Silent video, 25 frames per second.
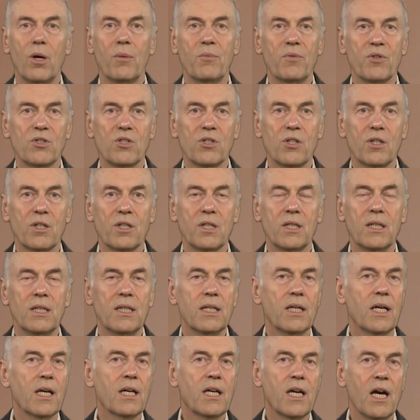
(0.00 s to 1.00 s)
obviously,
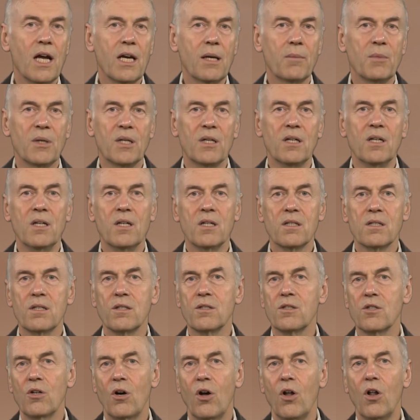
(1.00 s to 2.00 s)
economy,
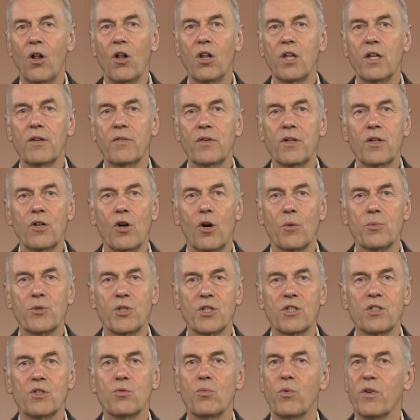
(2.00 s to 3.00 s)
since all living
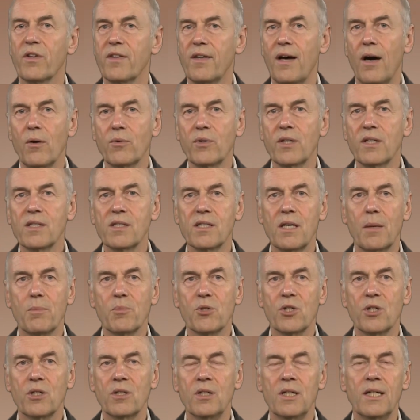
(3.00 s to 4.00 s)
objects without
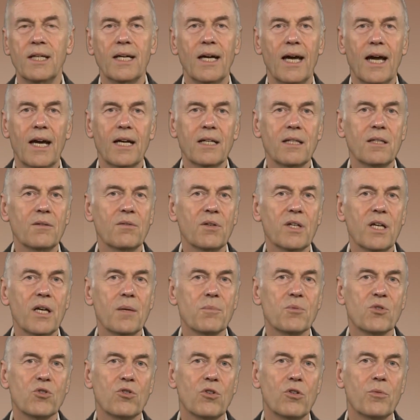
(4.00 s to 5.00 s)
exception actively
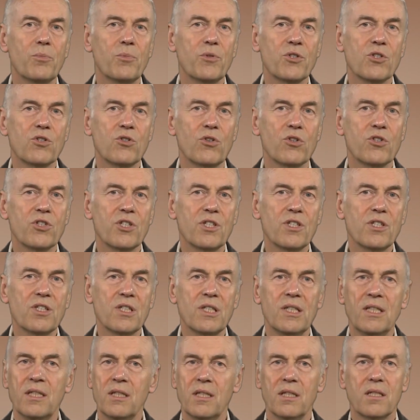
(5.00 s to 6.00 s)
absorb
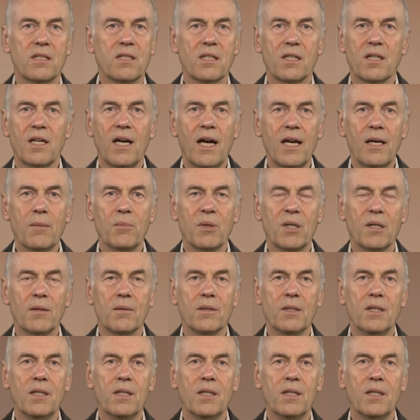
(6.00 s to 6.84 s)
resources, its economy.